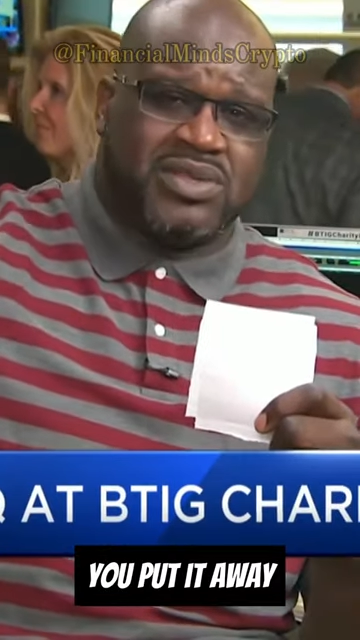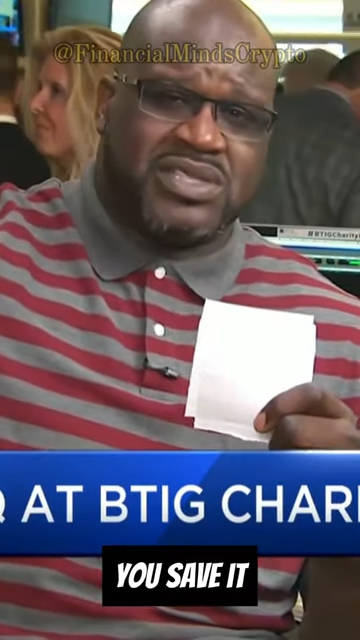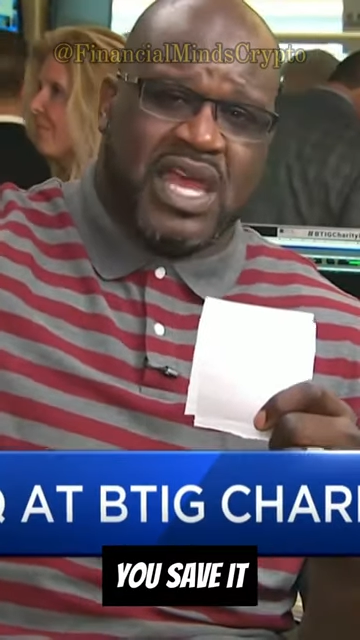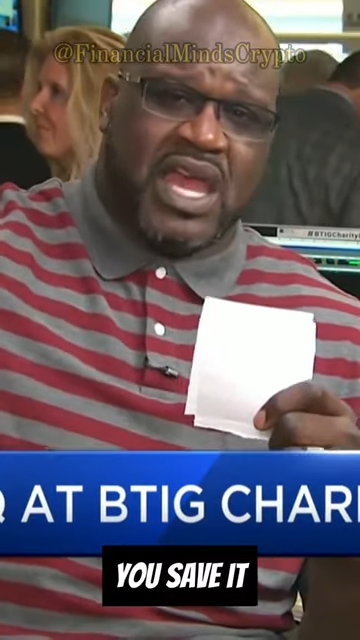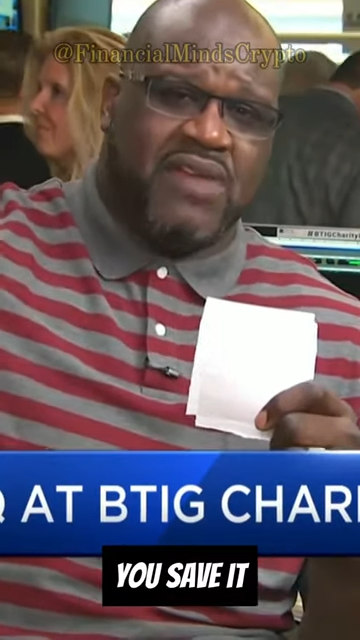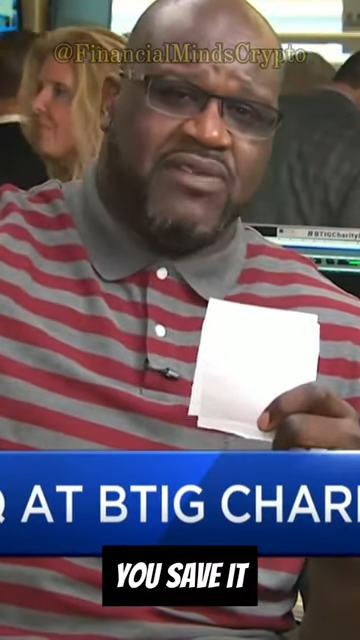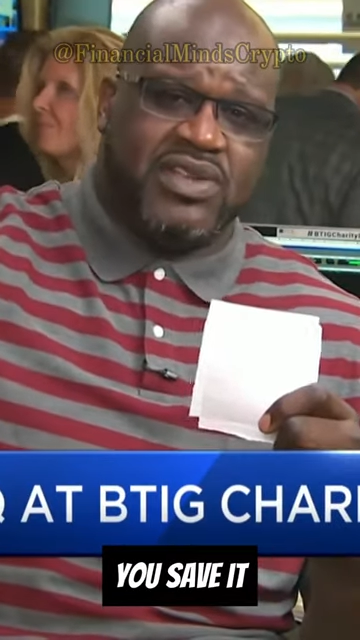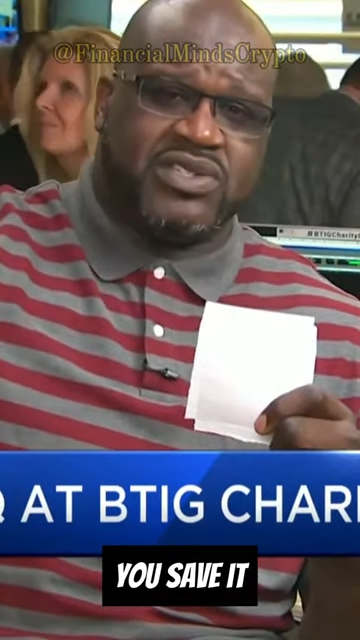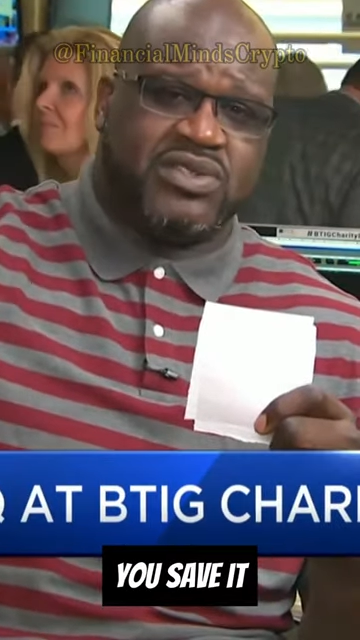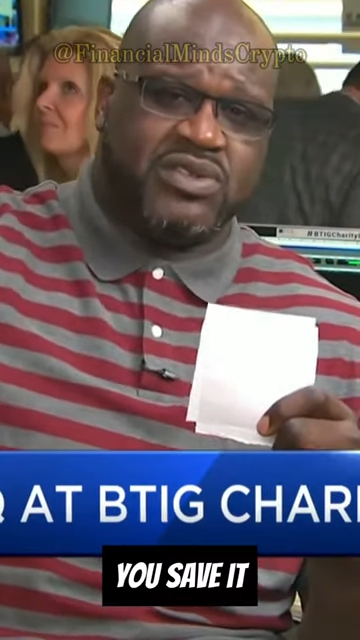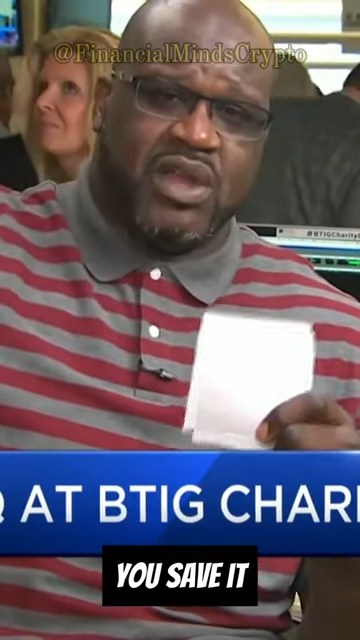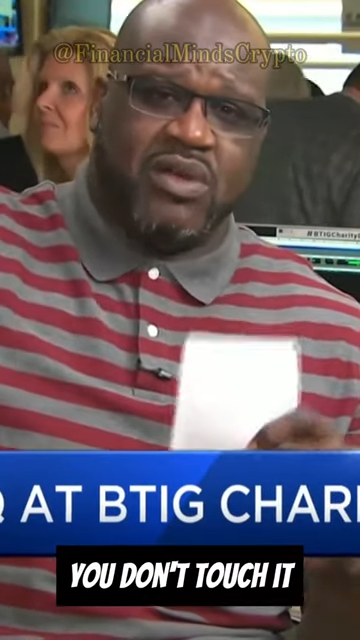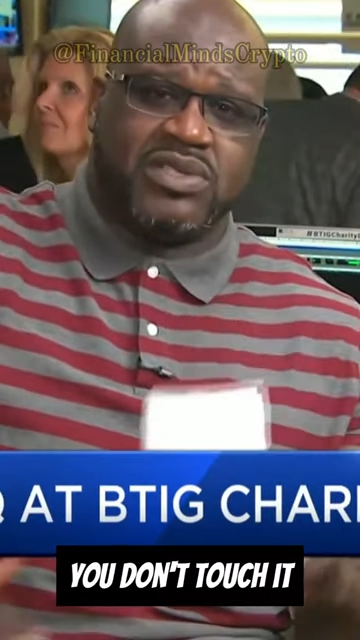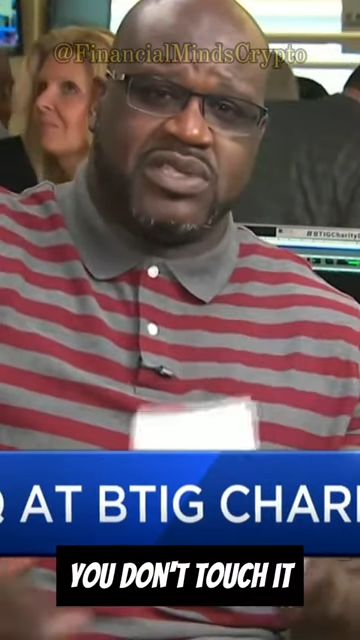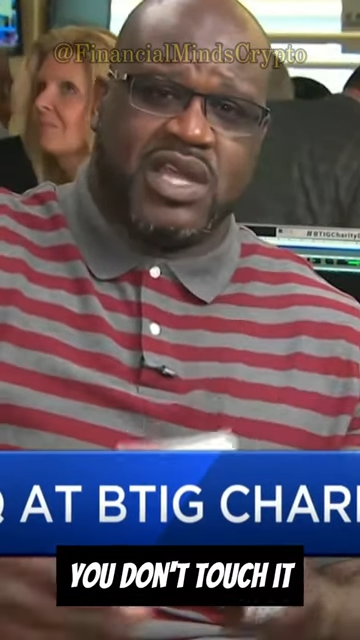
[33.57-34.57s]
you save it,
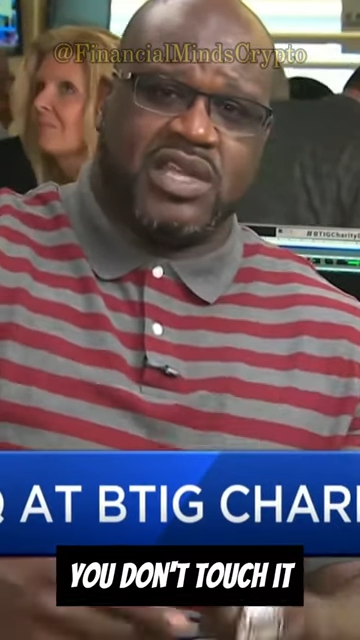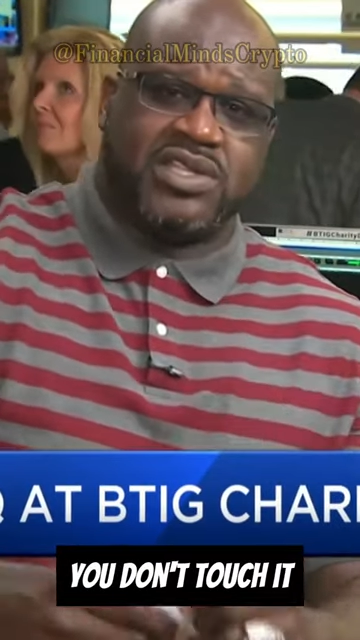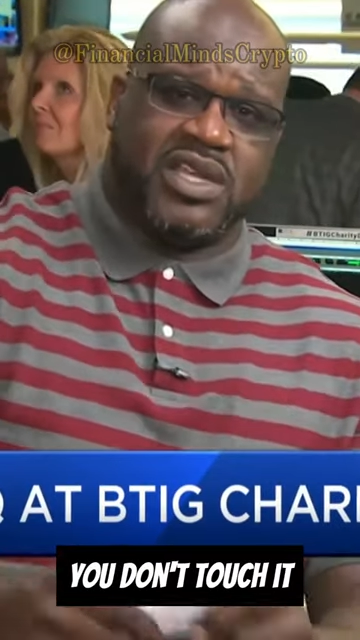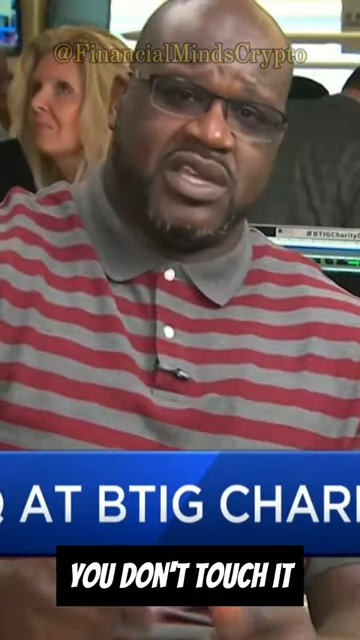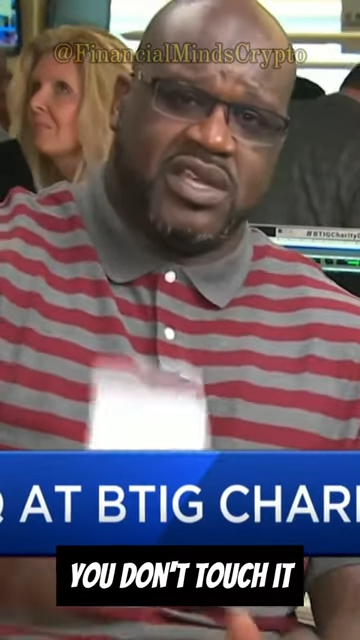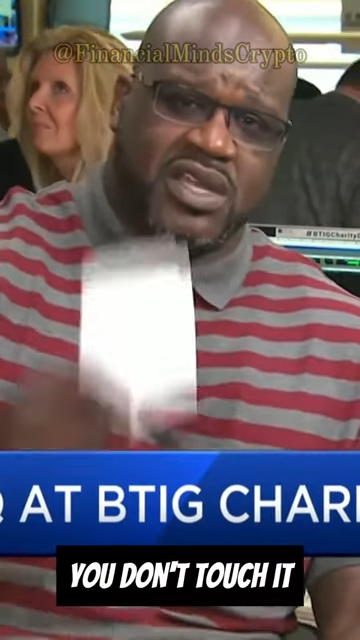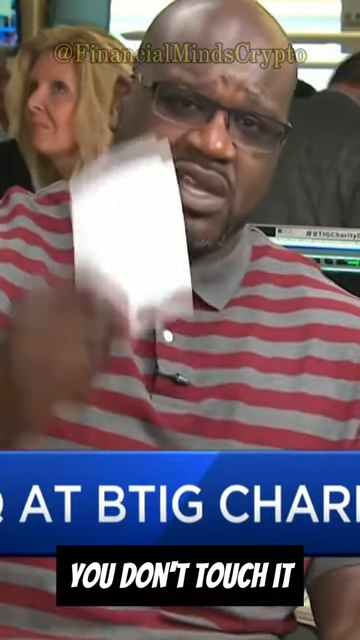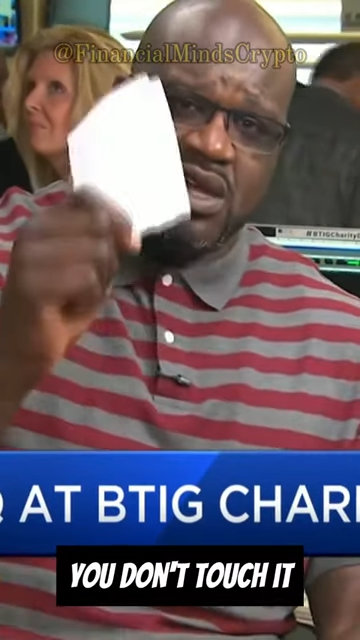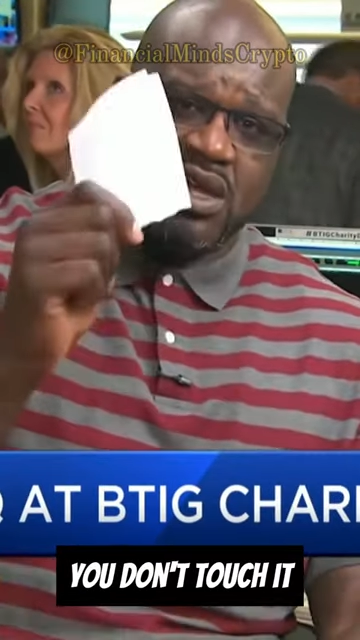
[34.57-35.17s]
you don't touch it.